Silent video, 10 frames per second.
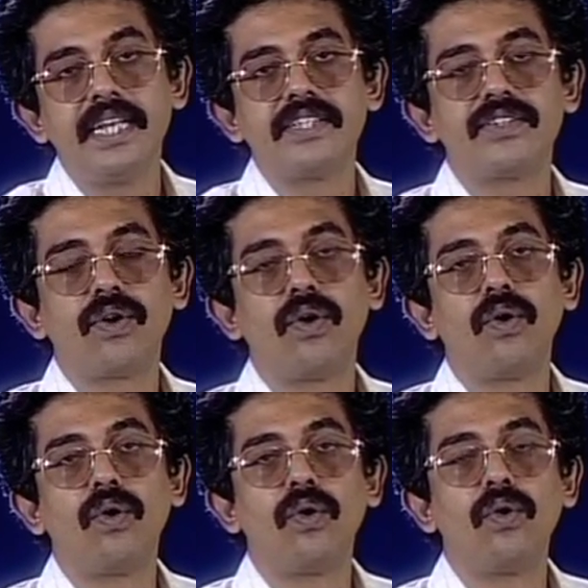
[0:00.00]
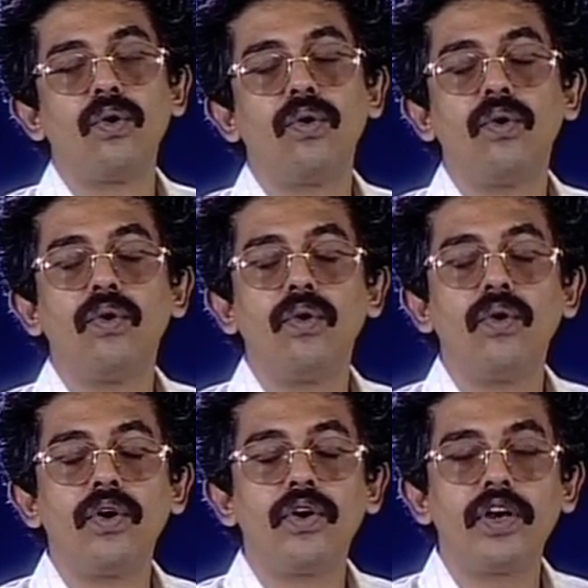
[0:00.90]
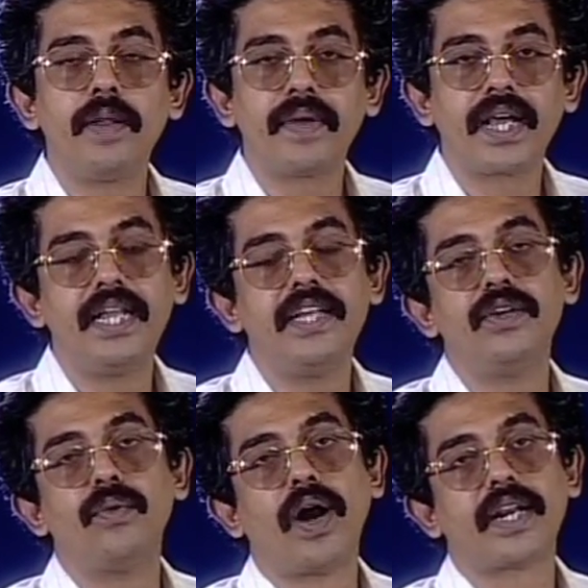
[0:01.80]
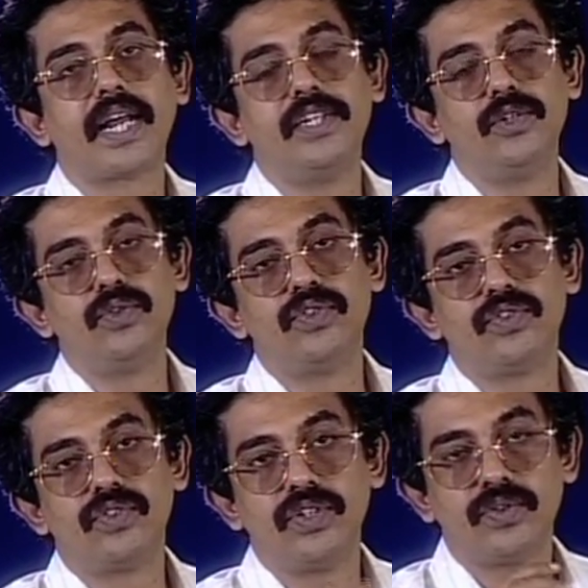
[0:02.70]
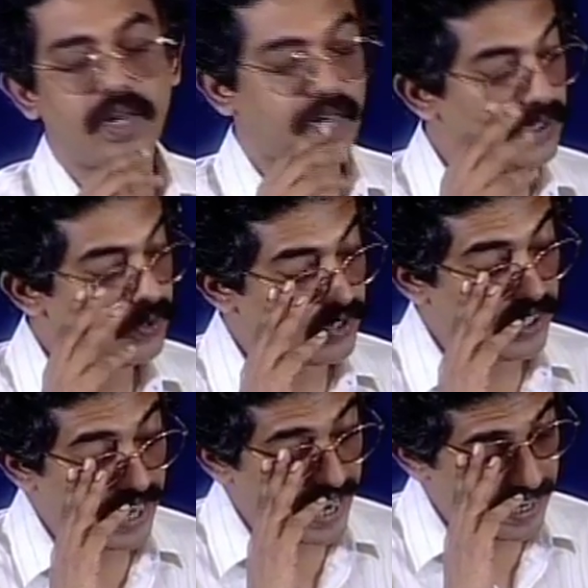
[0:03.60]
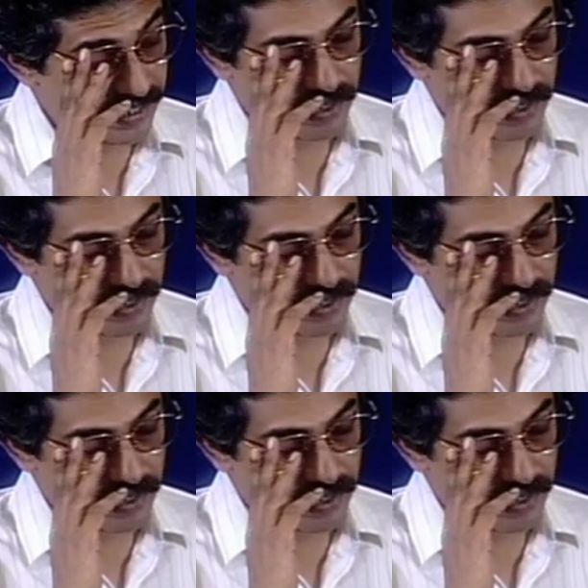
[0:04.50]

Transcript: So, typically one can use relays